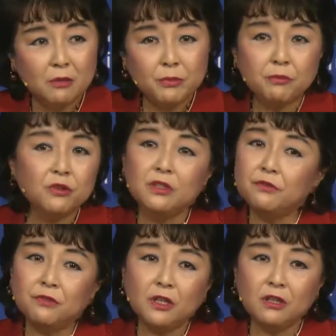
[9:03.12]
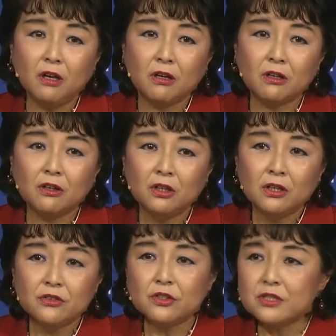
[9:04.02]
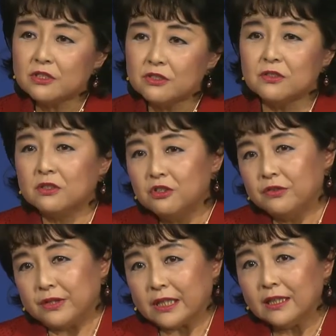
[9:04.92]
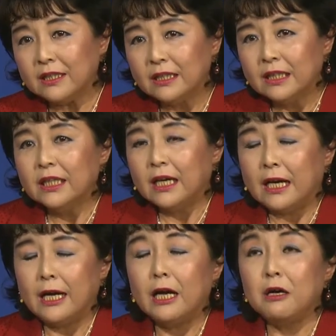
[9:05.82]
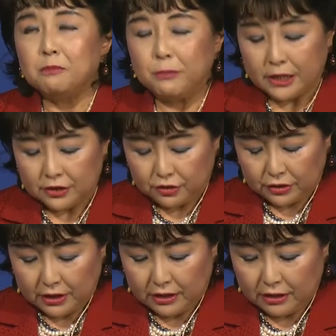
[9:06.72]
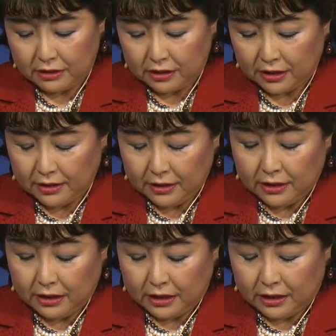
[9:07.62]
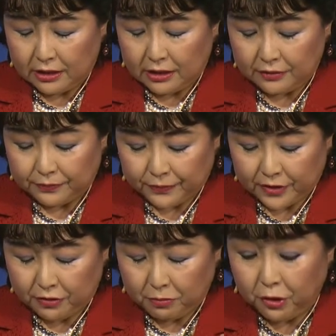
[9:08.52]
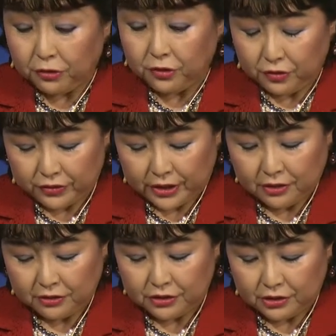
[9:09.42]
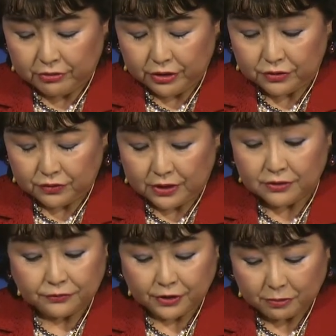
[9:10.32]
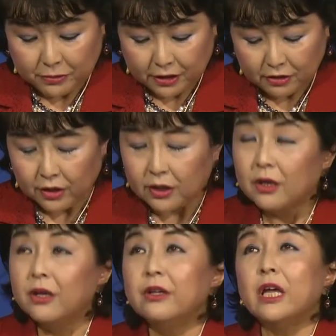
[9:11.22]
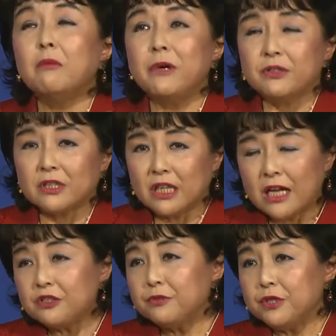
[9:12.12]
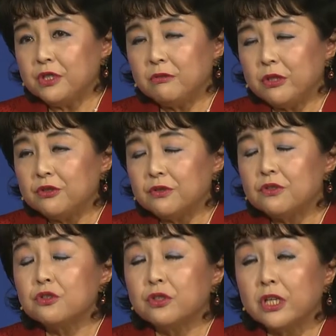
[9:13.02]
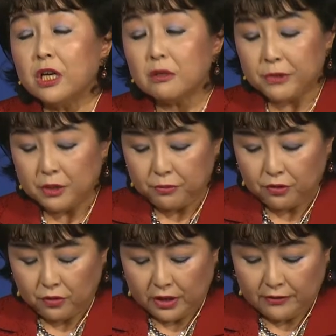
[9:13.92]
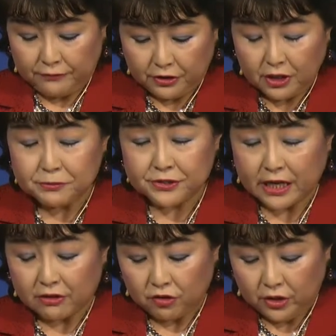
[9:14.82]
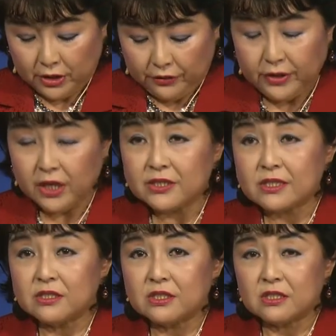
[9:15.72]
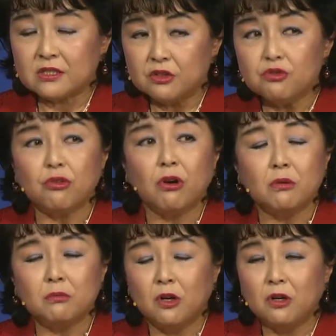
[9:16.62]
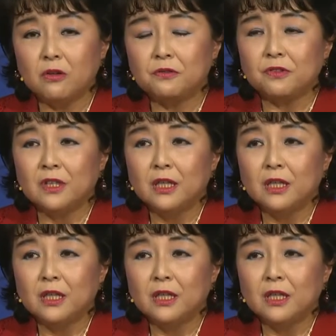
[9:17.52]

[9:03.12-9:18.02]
People live very long, so it's a good thing. But the burden of the younger generation is very big. Now, about the clash of generations. So the young people are very upset. There is this syndrome of